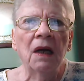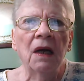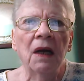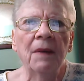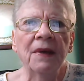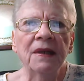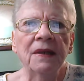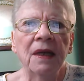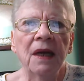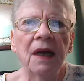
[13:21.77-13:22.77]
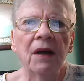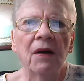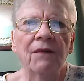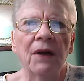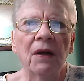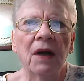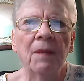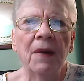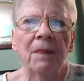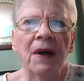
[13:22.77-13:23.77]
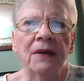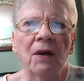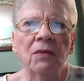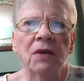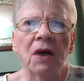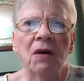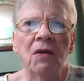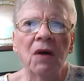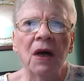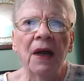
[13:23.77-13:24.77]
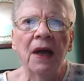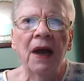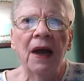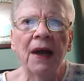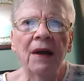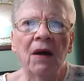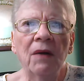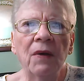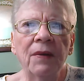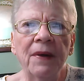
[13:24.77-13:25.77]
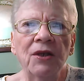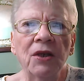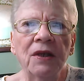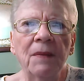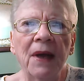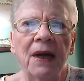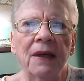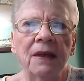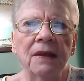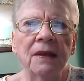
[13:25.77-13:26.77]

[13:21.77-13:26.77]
Let me see here if it'll come up. I don't know. Hang on with me just a minute.